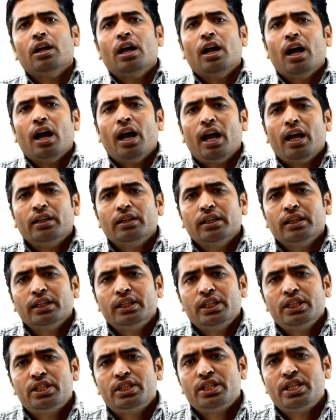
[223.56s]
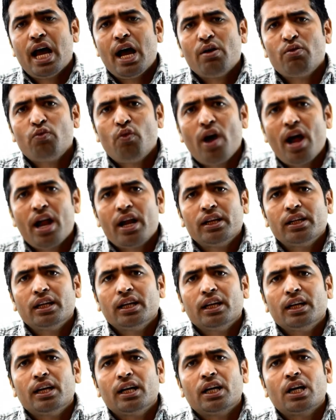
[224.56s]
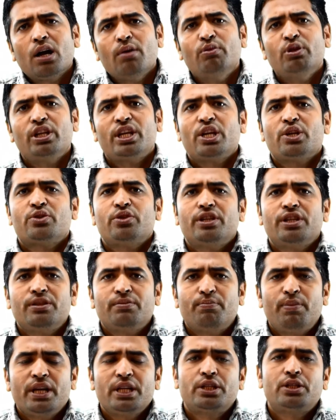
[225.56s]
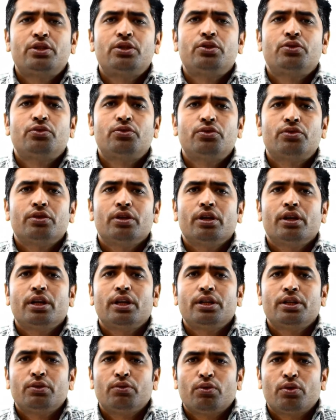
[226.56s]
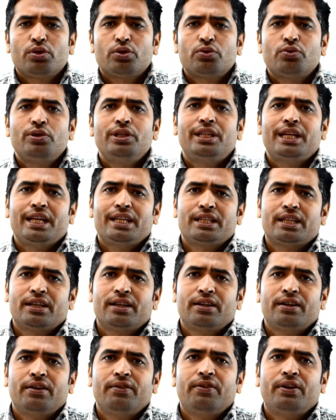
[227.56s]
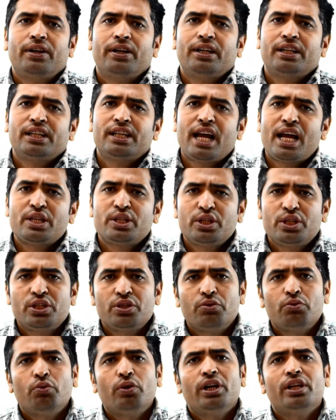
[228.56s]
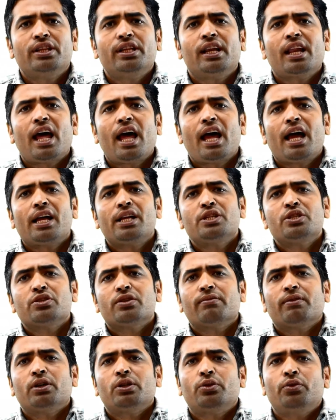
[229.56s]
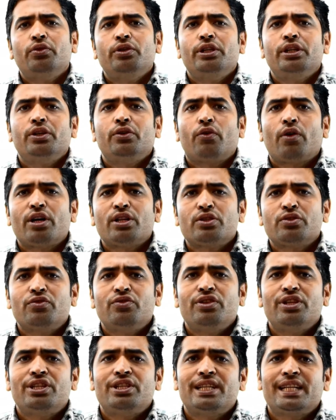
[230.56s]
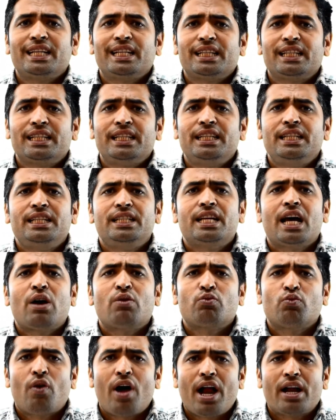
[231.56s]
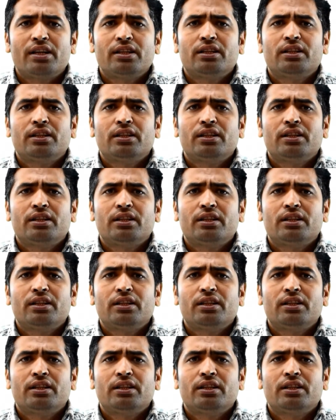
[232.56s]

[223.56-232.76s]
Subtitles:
And this downward communication is best suited for organization where the lines of authority runs distinctly downward.